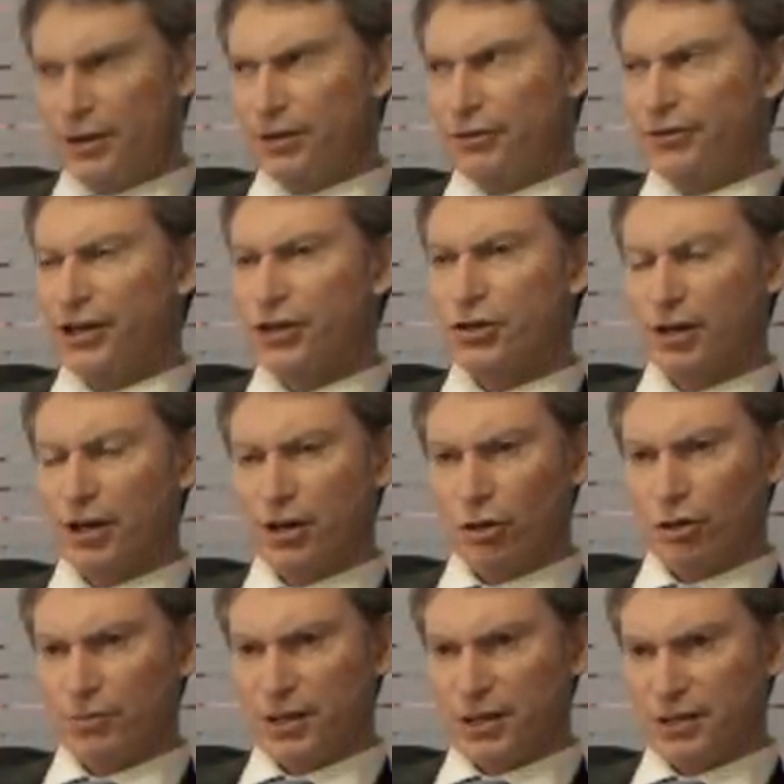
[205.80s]
the financial
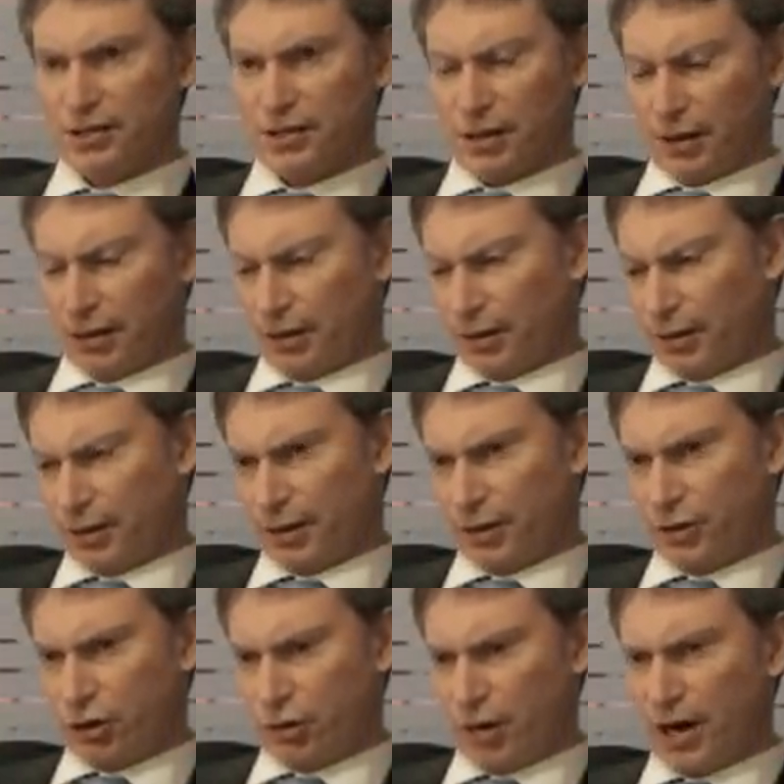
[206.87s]
economics uh,
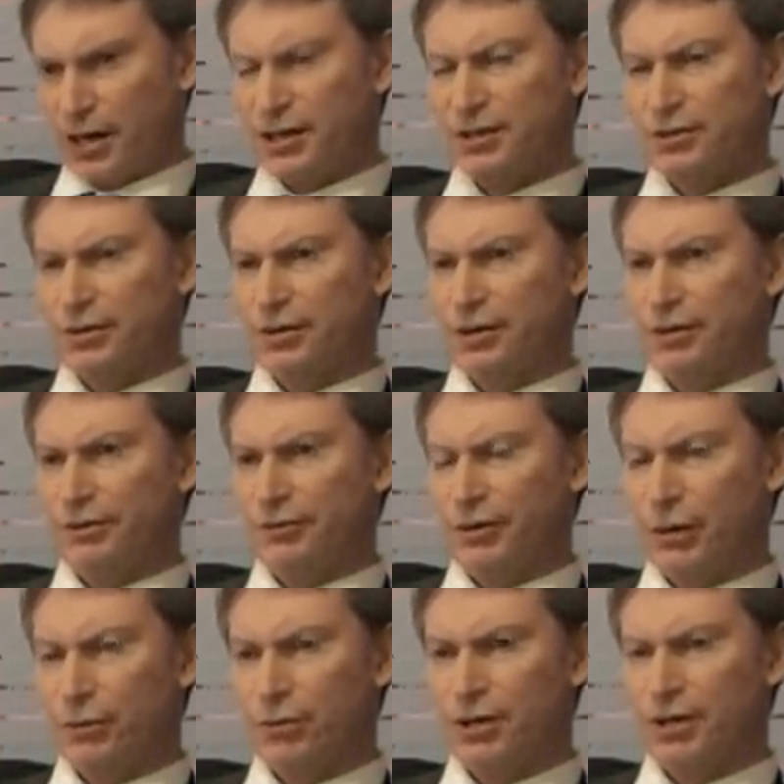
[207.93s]
track is a, is a,
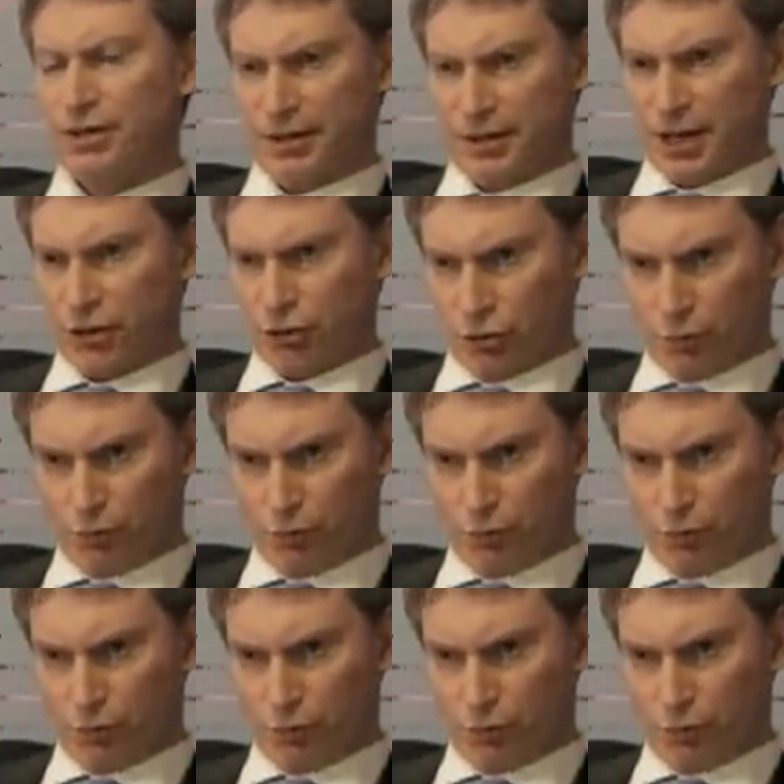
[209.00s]
very international